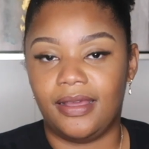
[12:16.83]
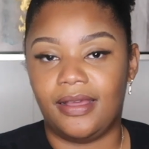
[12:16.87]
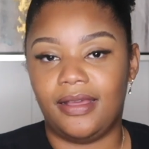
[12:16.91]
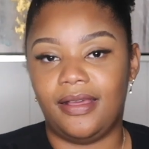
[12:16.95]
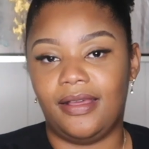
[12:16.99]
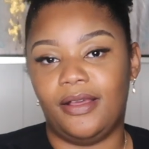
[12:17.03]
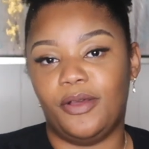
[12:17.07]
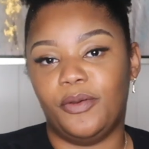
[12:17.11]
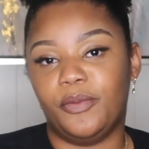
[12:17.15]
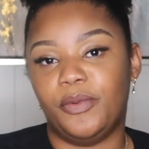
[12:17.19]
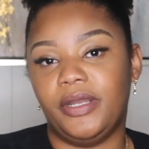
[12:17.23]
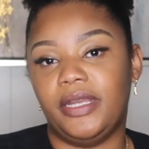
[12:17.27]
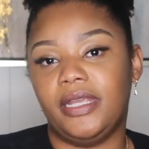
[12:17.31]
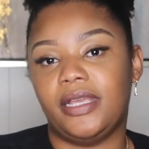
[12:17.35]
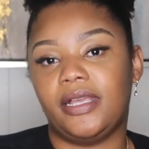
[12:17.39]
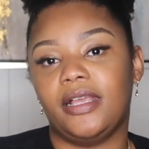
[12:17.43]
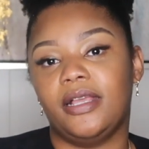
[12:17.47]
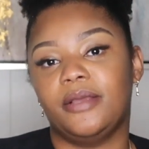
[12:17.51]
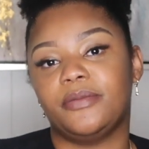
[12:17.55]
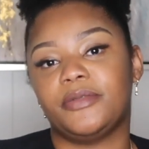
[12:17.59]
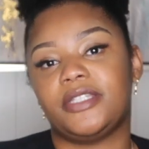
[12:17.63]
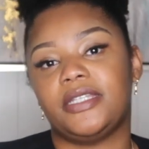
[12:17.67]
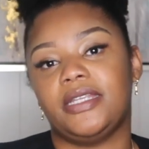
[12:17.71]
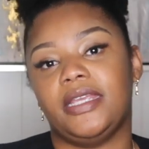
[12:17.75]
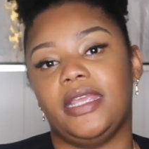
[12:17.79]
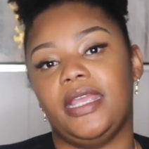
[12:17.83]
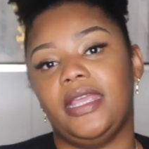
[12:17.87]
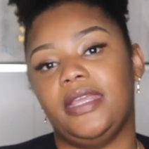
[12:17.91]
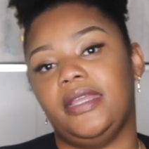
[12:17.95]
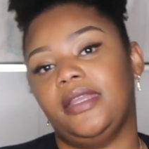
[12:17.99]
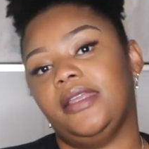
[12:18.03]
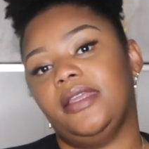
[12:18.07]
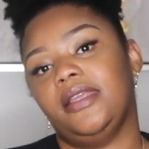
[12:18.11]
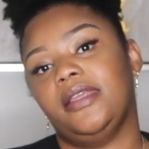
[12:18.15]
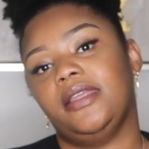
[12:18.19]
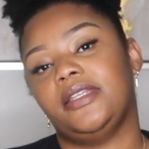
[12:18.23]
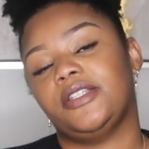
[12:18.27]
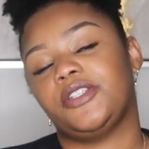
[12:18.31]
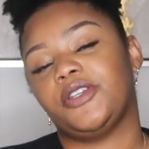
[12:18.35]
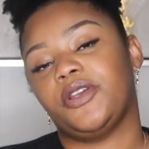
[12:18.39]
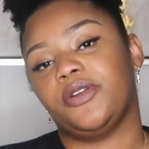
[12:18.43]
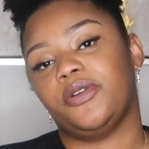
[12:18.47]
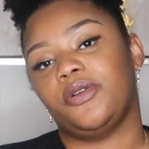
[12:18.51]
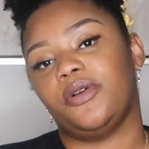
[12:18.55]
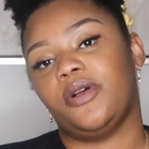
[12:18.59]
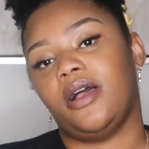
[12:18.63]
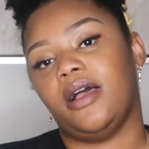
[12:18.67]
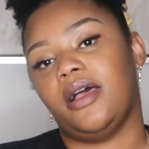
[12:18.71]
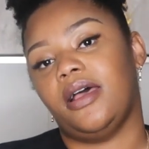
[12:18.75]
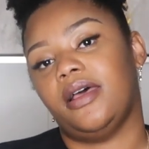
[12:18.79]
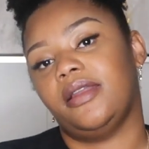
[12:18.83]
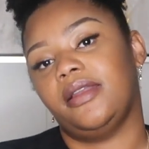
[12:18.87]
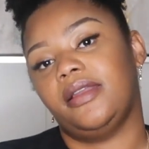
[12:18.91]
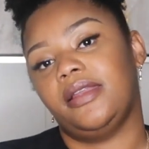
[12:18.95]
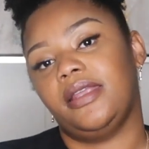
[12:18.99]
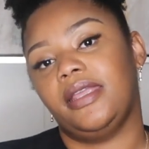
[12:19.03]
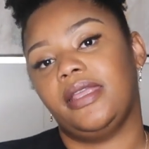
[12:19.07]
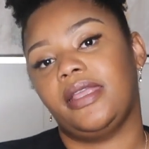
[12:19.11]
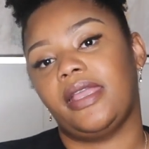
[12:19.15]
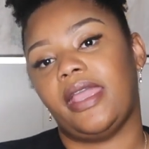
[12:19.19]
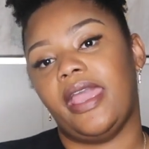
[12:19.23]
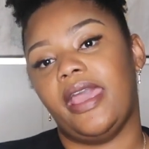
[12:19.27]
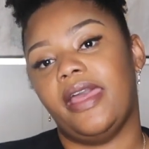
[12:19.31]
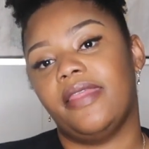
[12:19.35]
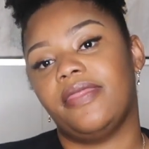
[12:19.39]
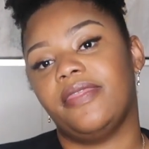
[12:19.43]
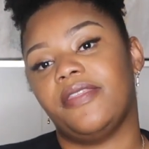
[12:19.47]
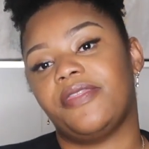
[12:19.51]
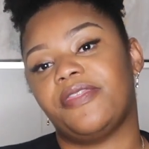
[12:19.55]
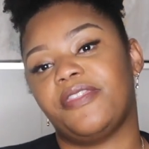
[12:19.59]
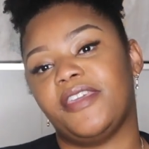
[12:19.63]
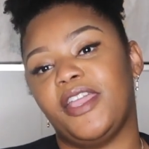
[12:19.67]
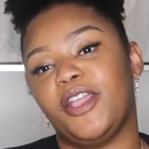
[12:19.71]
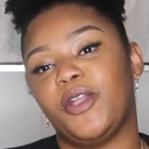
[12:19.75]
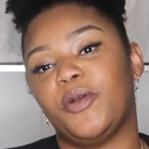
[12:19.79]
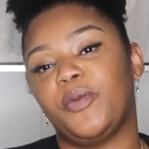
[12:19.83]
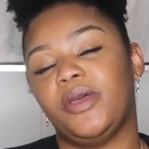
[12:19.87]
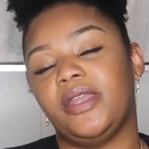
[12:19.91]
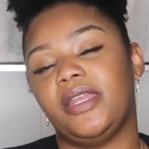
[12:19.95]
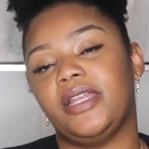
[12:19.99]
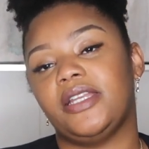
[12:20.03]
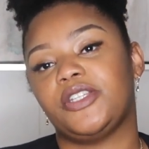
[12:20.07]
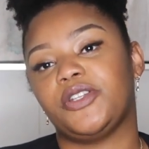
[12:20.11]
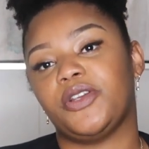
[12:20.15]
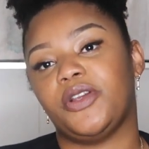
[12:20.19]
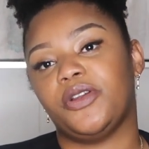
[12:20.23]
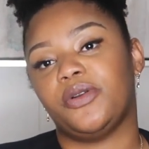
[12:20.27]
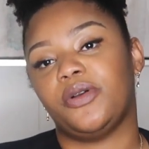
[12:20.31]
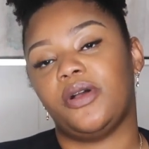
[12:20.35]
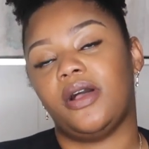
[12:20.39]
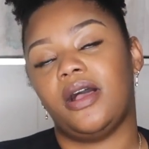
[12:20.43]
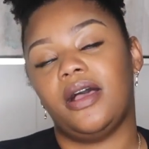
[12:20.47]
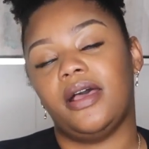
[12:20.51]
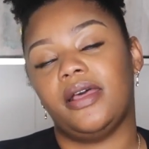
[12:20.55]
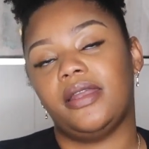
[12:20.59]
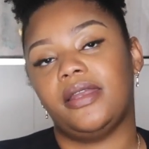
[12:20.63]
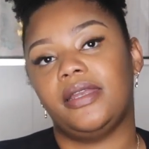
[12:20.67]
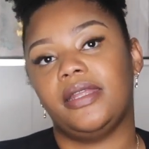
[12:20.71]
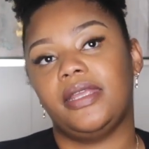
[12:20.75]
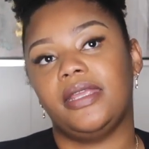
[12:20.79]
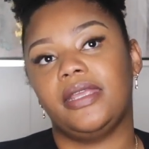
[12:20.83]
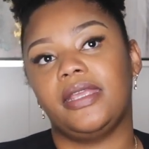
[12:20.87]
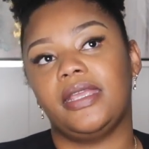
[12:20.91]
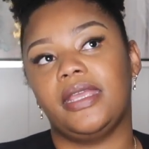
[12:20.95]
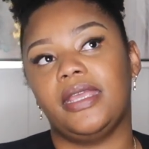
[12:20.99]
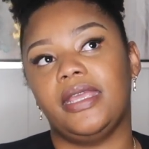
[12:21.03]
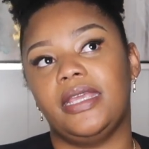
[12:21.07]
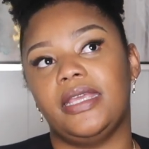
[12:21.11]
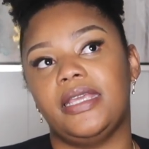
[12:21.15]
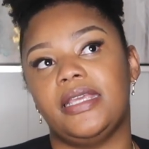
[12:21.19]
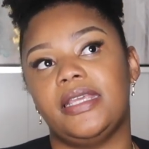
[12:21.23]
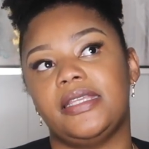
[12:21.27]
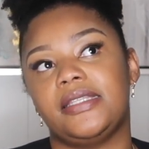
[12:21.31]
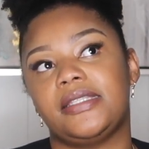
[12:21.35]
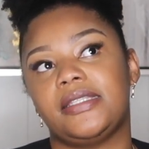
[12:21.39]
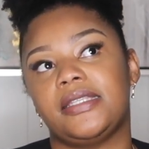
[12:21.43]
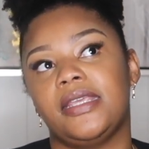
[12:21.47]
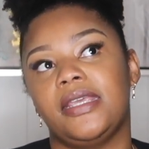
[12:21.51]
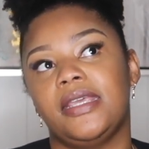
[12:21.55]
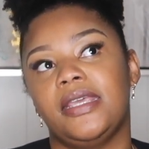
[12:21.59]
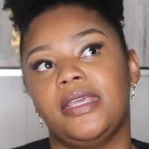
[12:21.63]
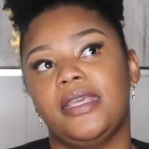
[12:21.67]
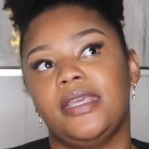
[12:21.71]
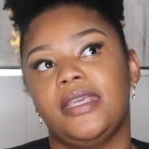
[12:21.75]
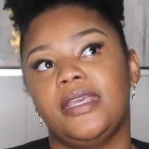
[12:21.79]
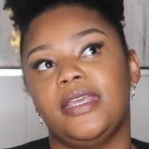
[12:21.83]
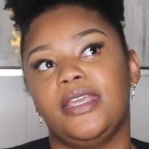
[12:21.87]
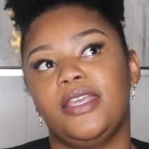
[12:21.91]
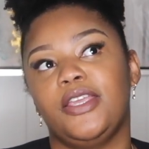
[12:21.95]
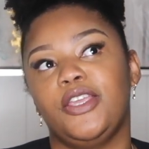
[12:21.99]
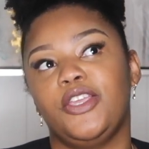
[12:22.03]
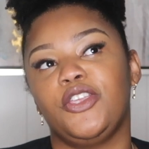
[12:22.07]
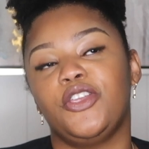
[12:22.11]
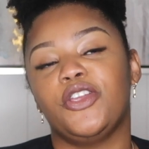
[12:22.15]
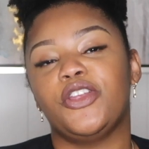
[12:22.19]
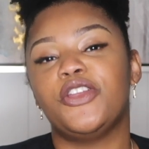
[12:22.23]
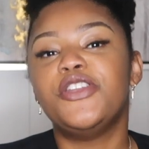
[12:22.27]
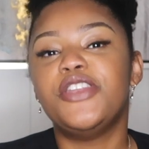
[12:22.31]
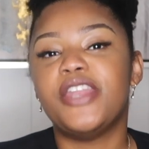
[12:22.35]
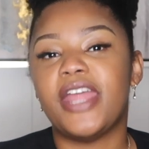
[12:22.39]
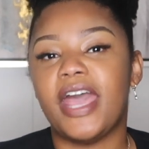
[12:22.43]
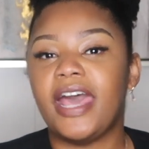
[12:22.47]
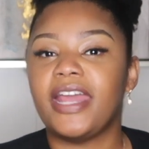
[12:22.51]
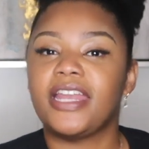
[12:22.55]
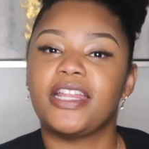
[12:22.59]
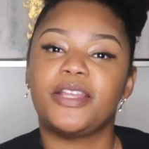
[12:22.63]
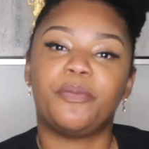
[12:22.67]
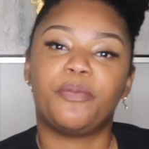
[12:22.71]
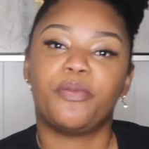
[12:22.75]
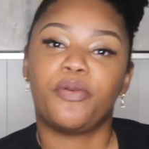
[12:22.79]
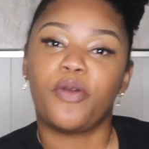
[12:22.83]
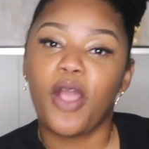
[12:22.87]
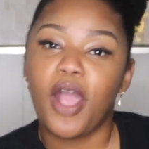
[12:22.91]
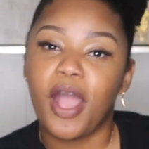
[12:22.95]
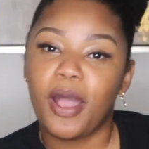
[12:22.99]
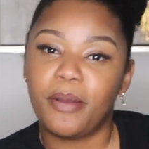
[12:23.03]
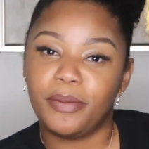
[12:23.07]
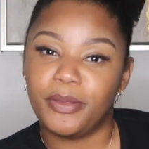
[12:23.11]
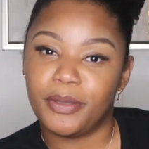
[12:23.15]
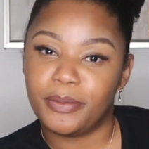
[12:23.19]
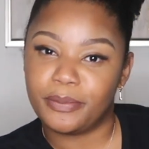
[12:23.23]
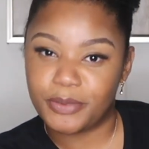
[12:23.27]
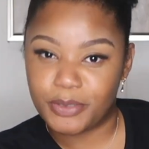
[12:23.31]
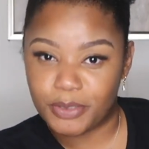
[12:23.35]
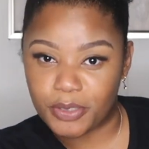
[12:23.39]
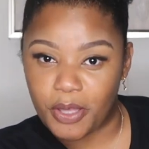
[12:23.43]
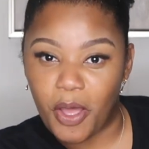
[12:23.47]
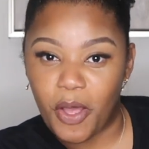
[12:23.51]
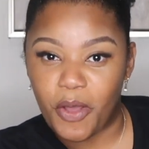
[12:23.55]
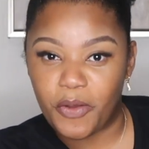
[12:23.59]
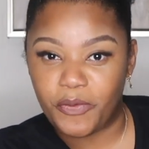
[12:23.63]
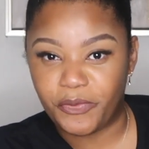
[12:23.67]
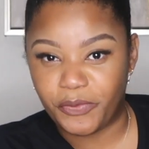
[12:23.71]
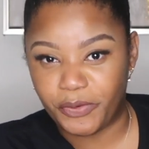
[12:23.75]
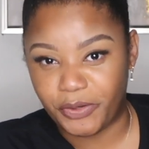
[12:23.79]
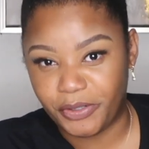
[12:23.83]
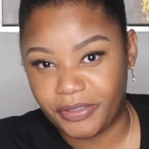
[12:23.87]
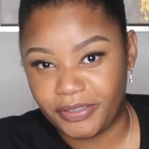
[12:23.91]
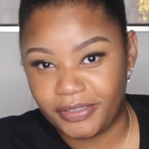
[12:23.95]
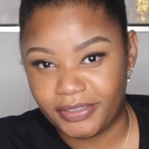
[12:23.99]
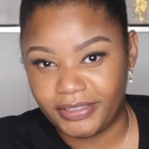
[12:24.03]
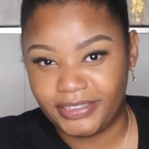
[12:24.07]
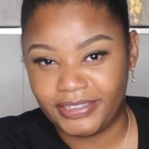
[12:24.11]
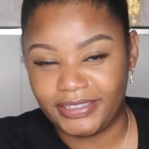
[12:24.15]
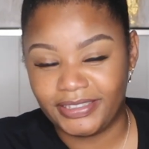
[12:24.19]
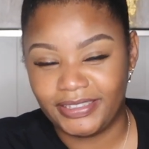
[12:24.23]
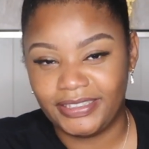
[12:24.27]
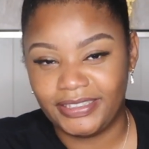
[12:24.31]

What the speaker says: When it comes to internal auditing. And the thing with internal auditing is you're not a problem solver,